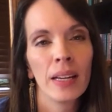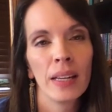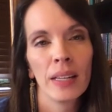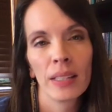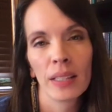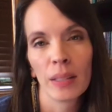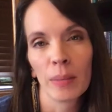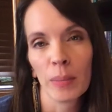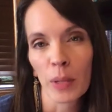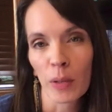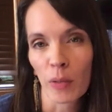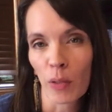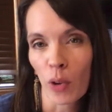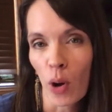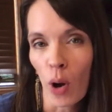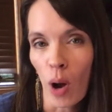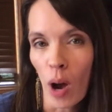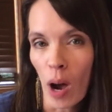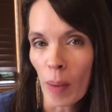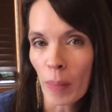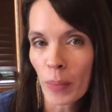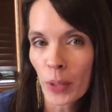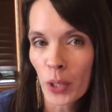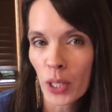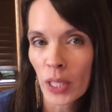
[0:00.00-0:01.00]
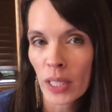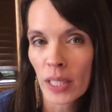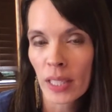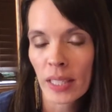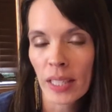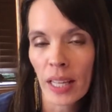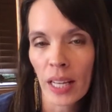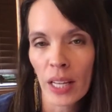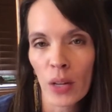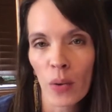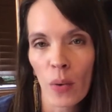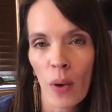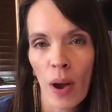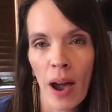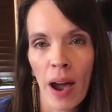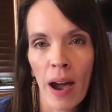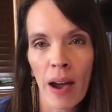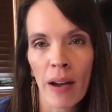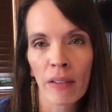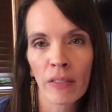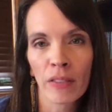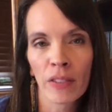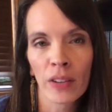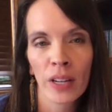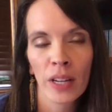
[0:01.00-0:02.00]
some different options that you
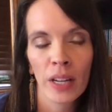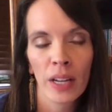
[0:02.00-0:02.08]
have,